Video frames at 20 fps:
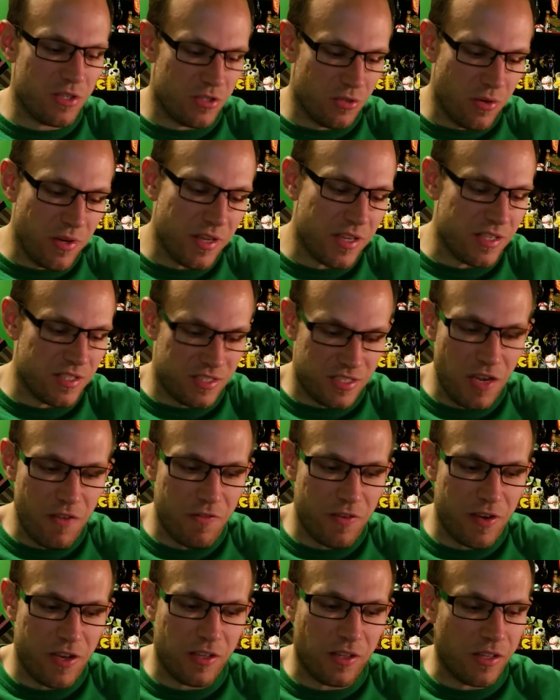doing it
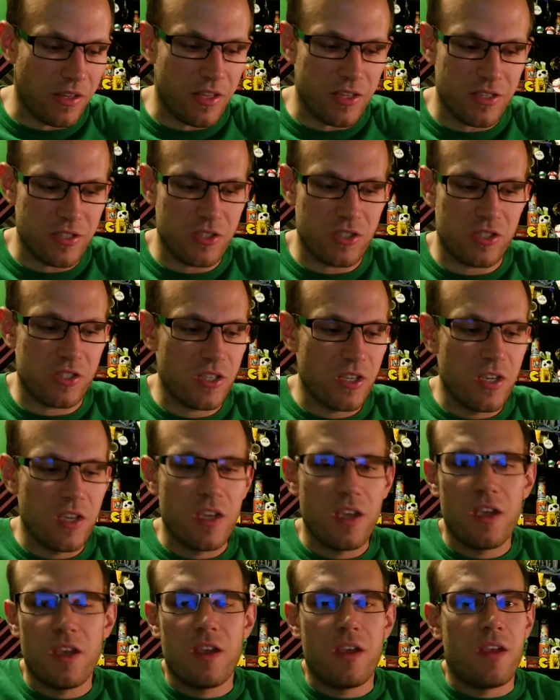indefinitely, like just
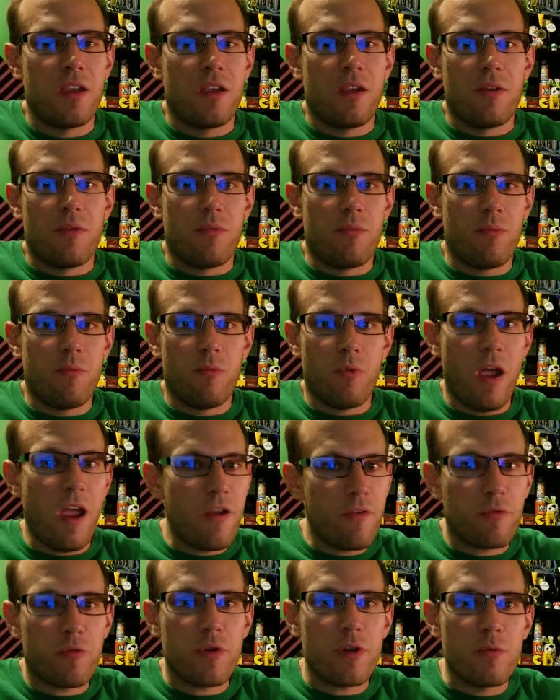
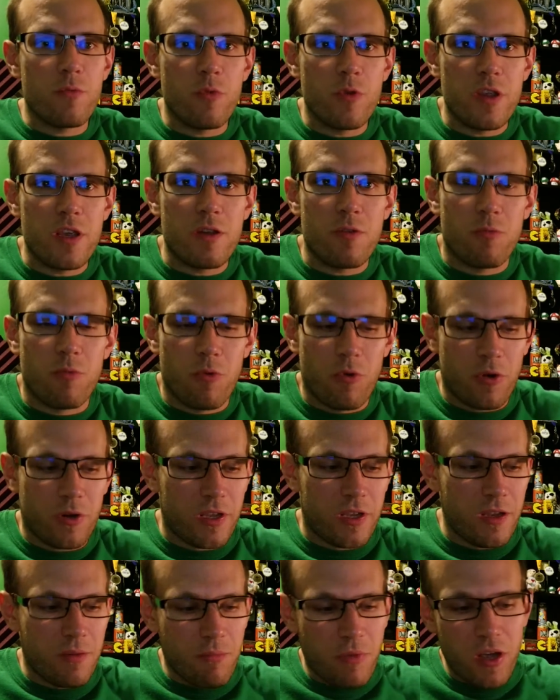every week
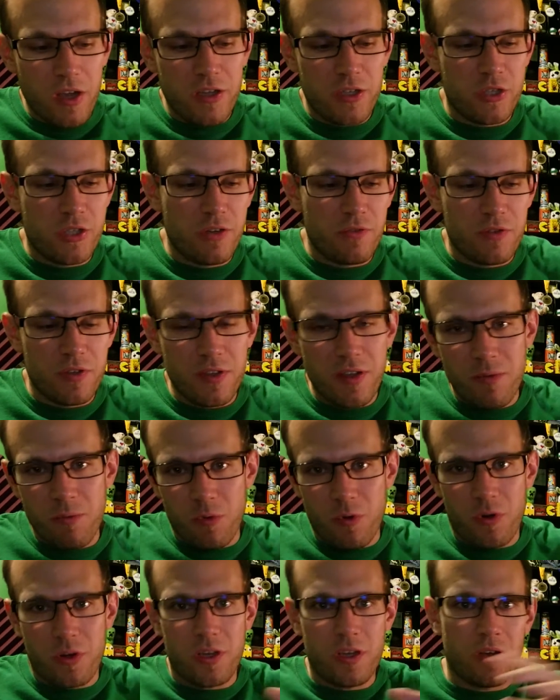working my shift and then
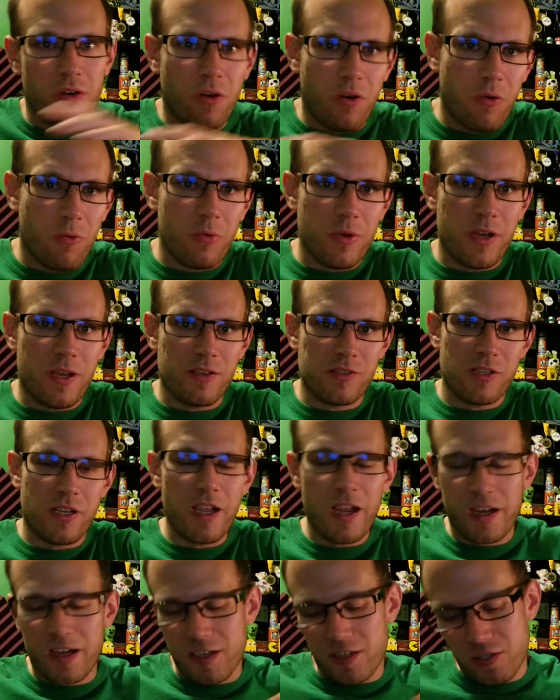working all week. I was like,
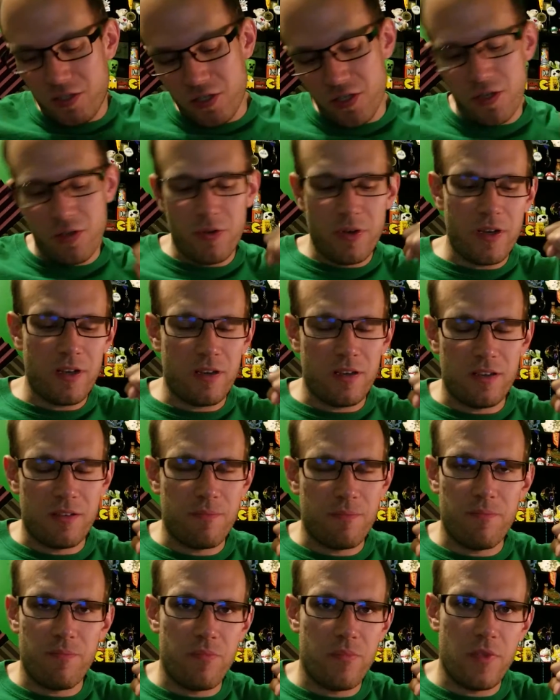I can do it,
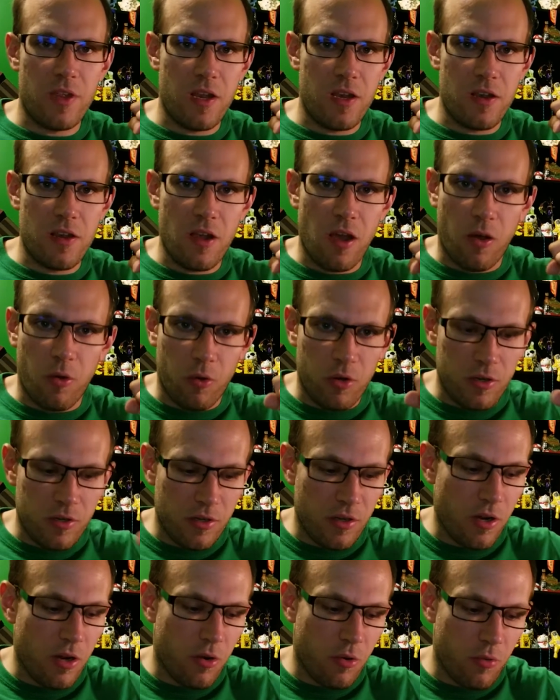and
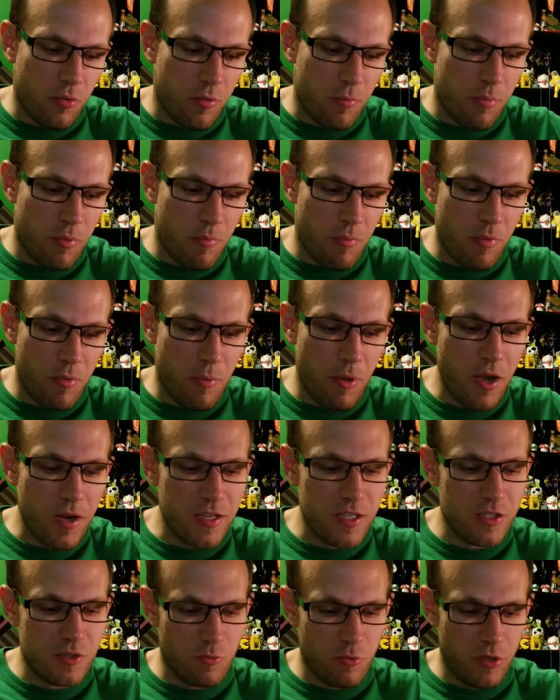no, the body
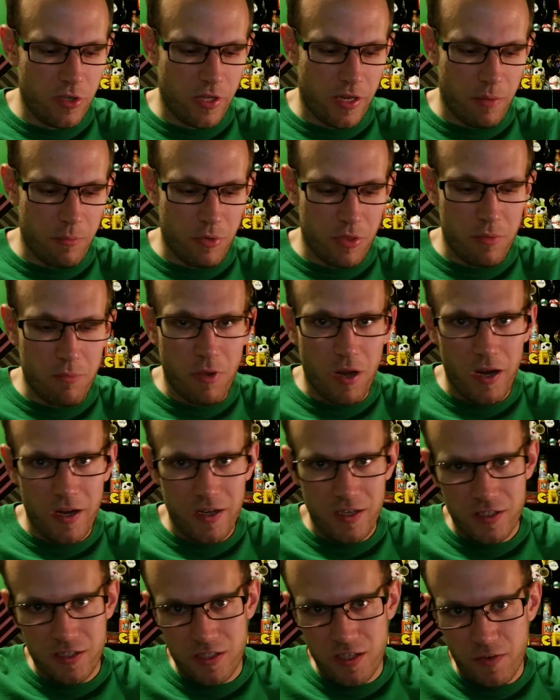is willing, but the mind
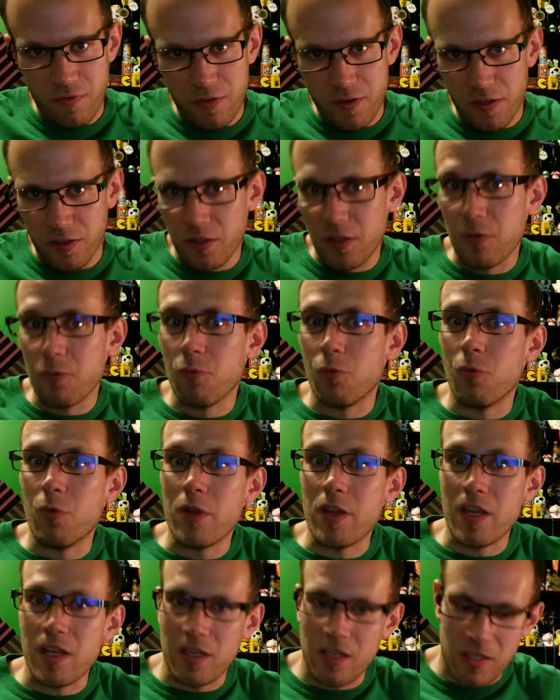is definitely
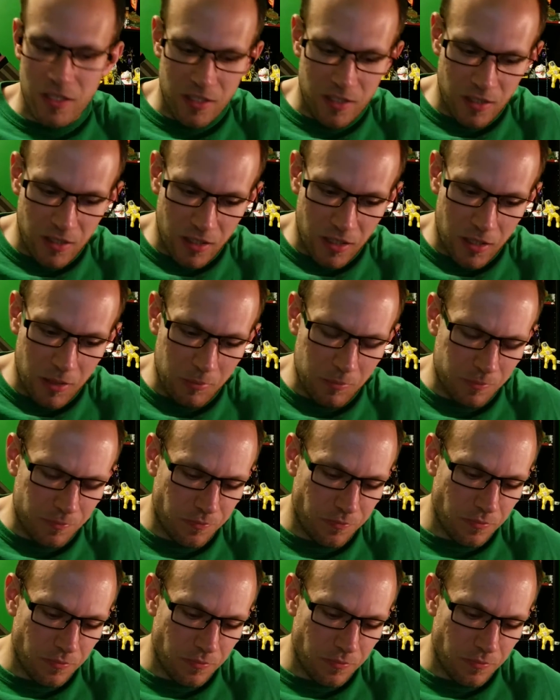weak. The